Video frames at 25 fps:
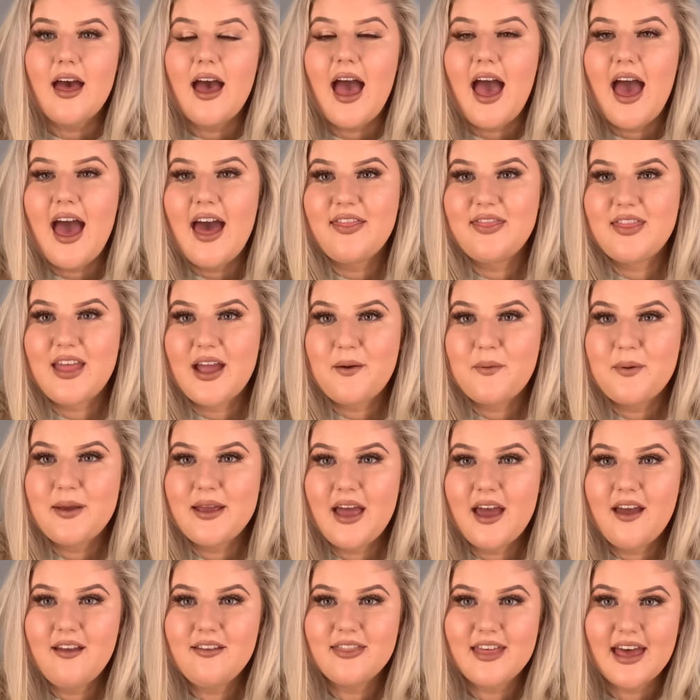And there we
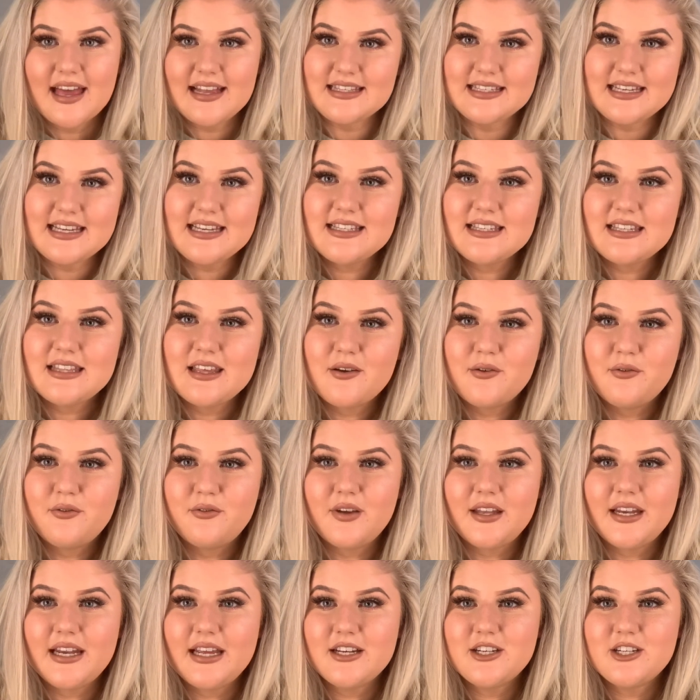go, that is the
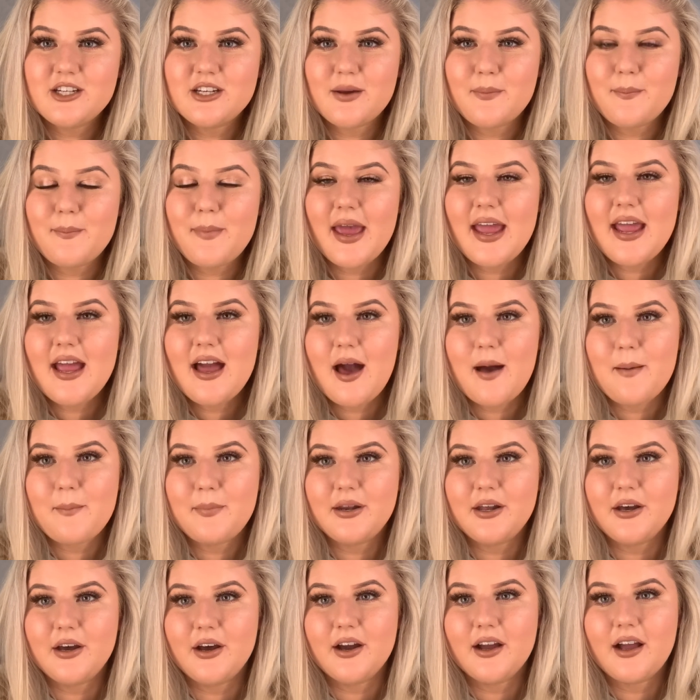finished makeup
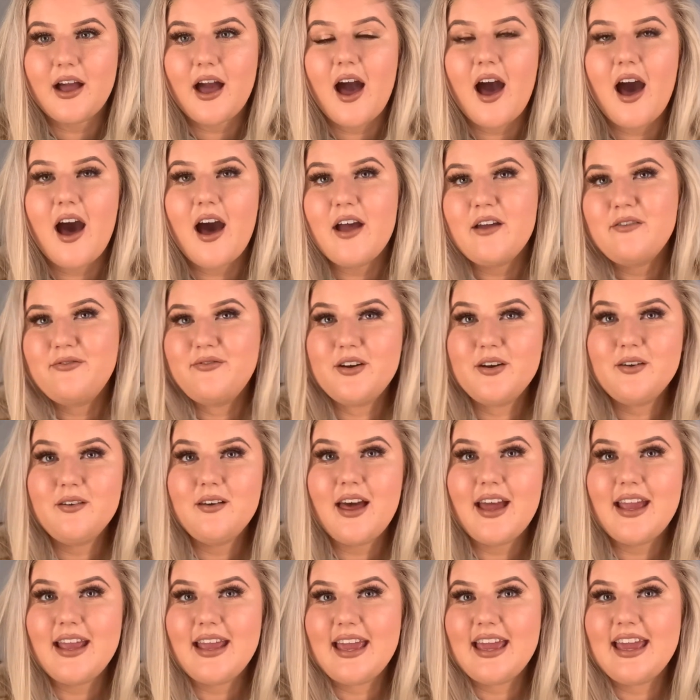look. I feel
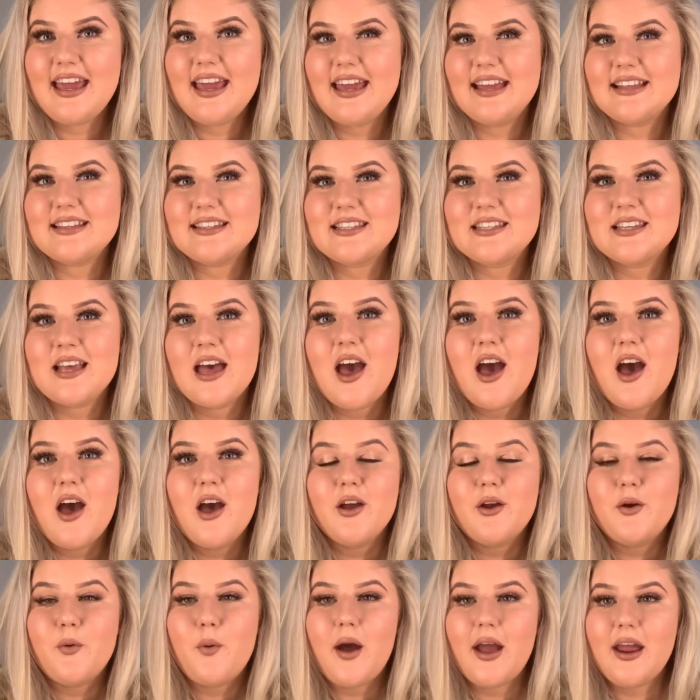like it's
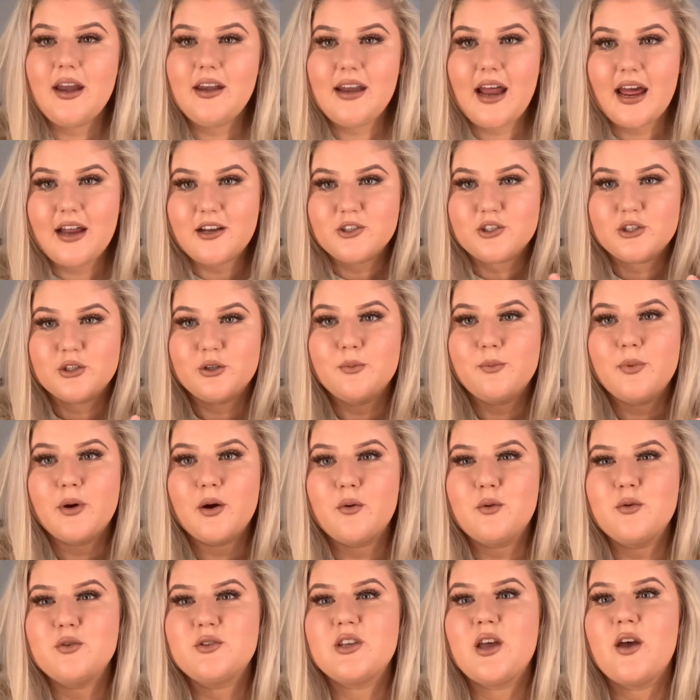quite a natural but
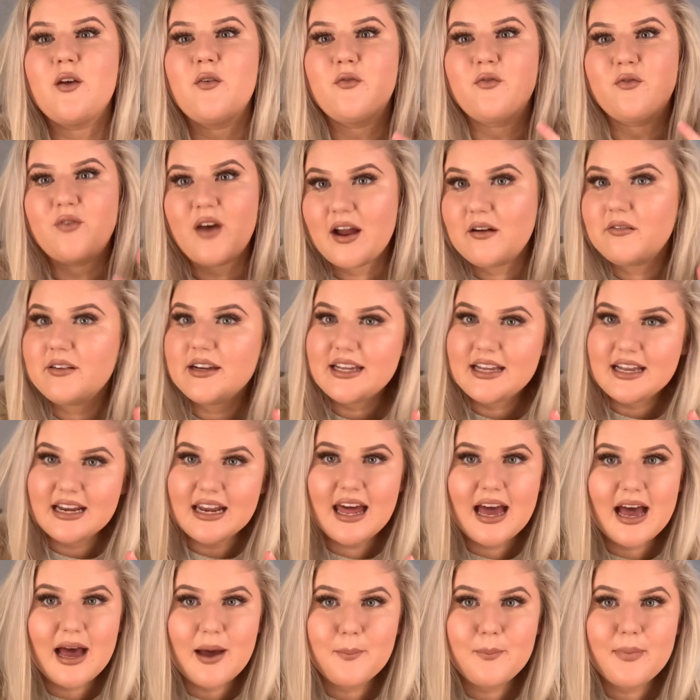also very
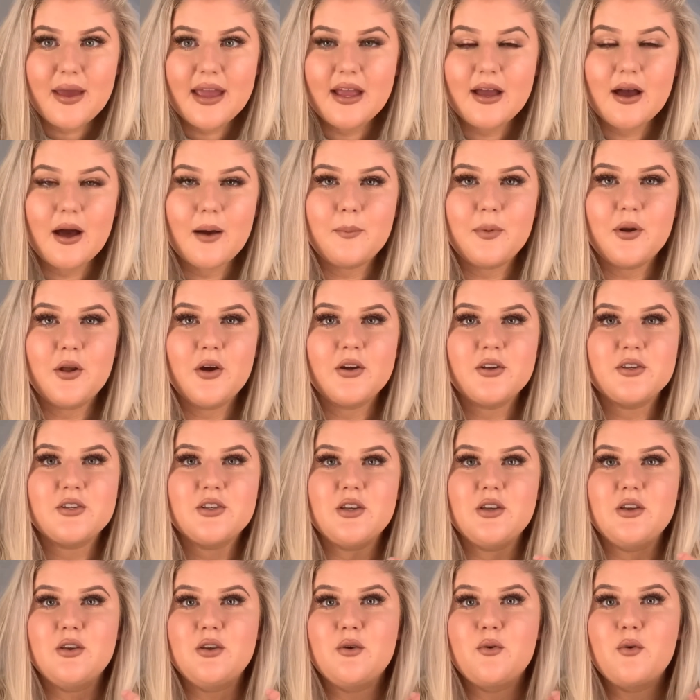glam makeup look, so
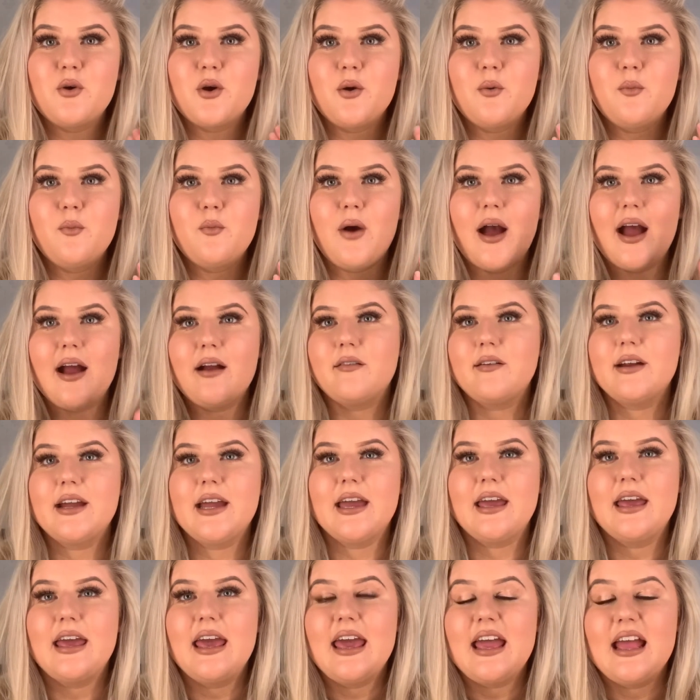you can wear
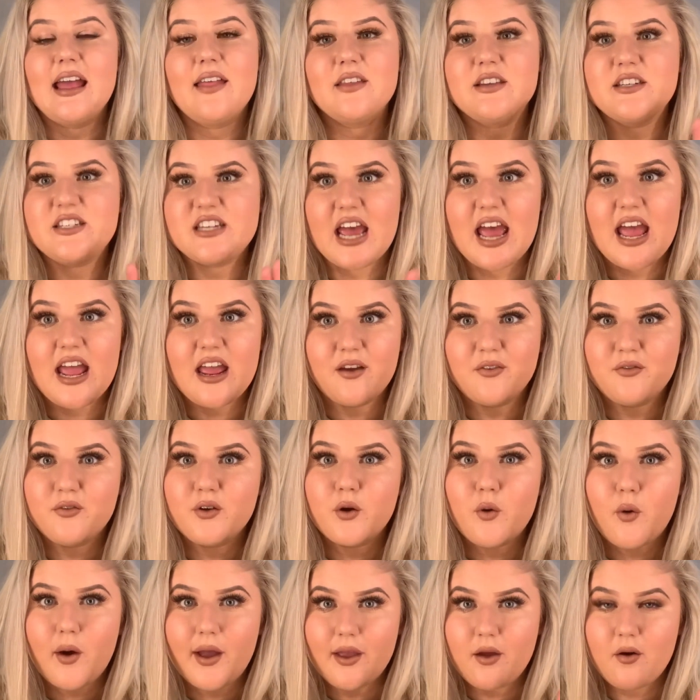it in the day if you're
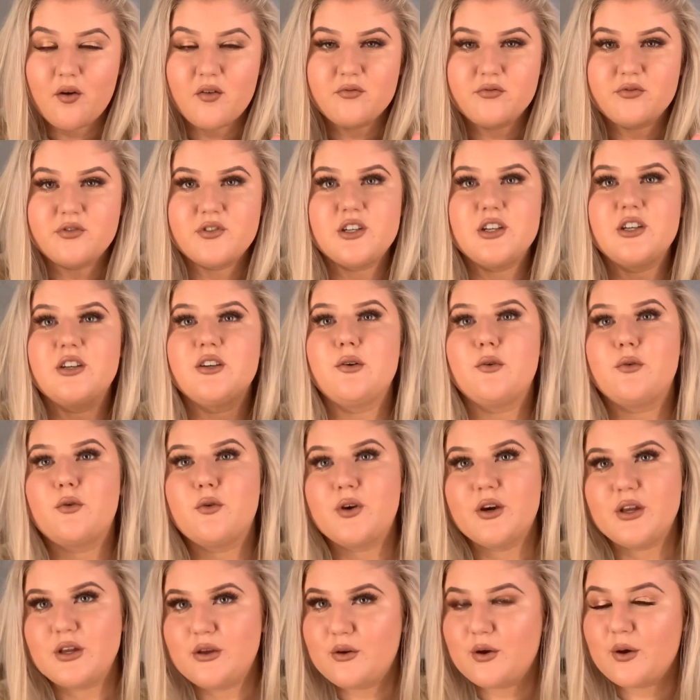quite confident, or
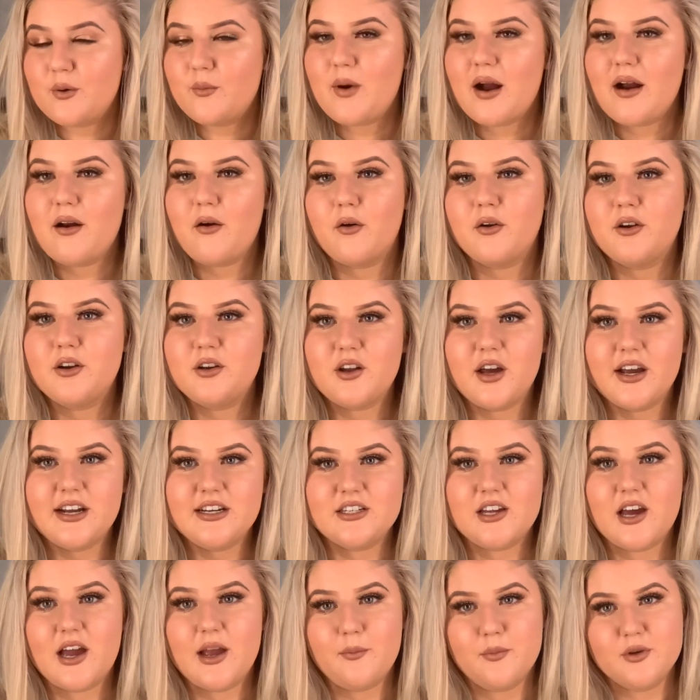you can wear it on a night
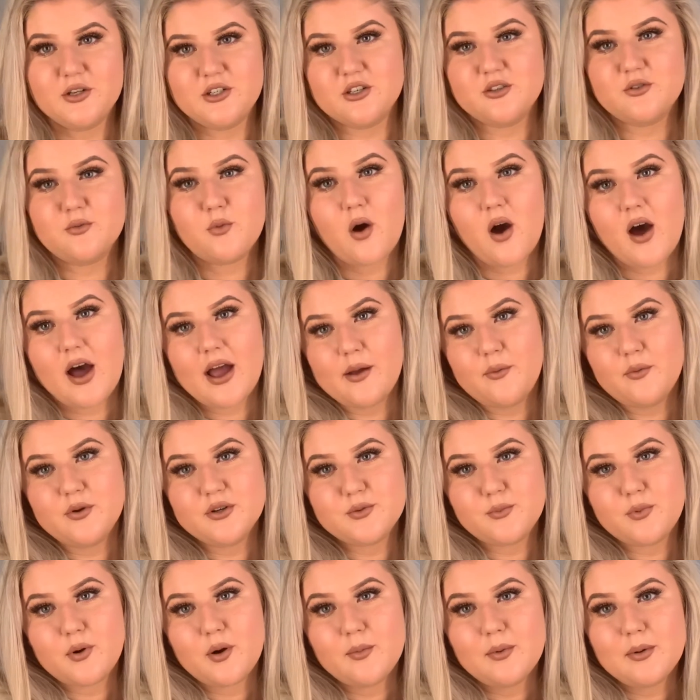time, which is what I would
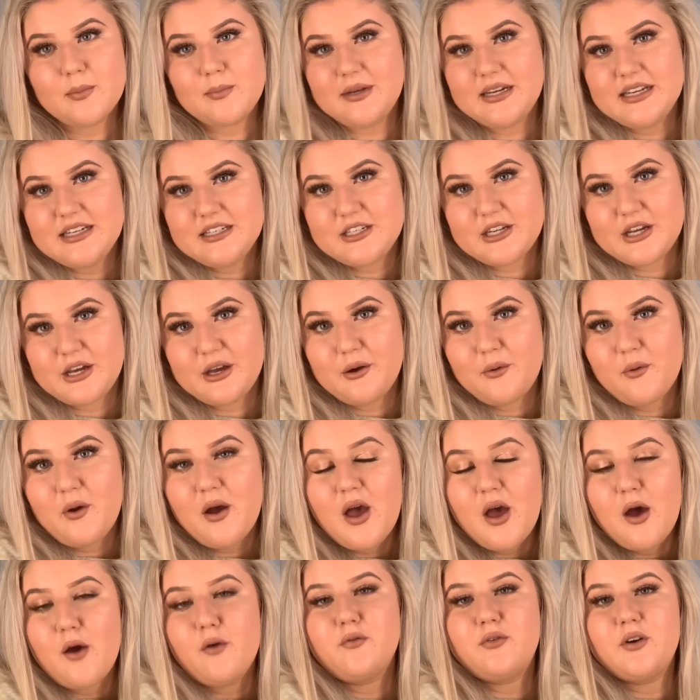probably do
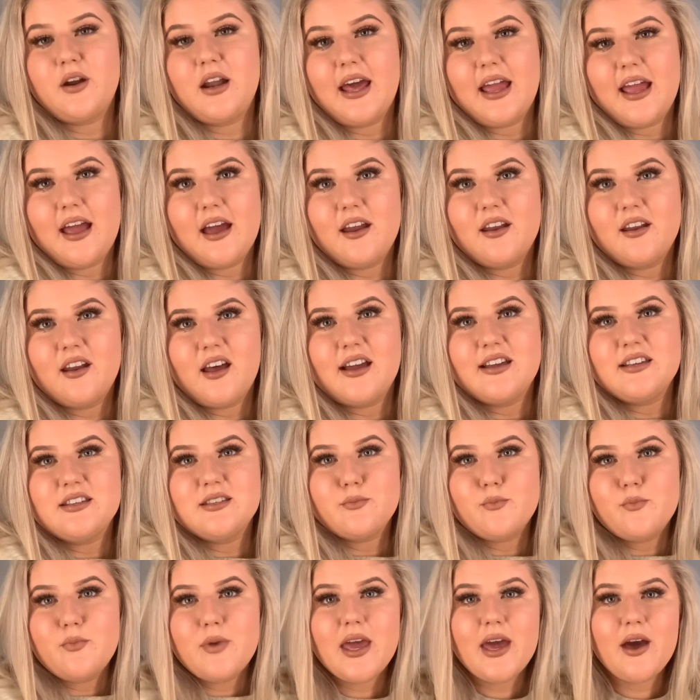for like a nice
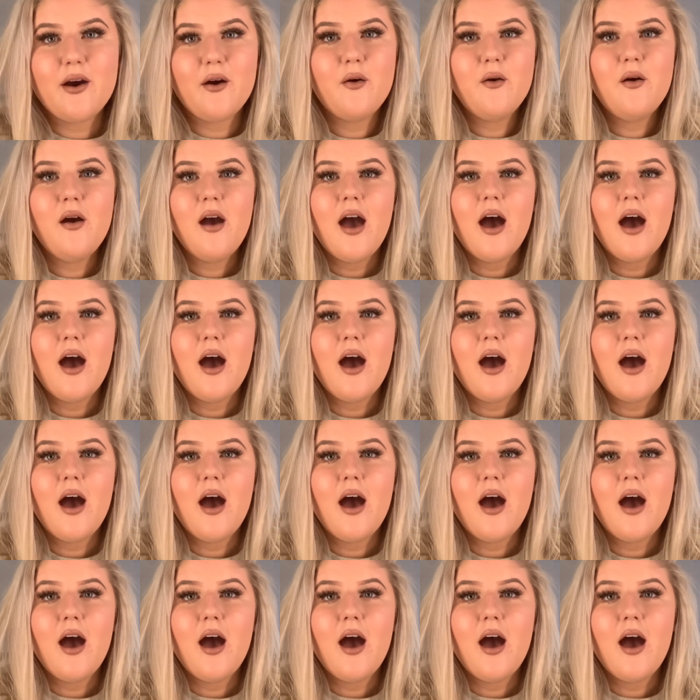meal.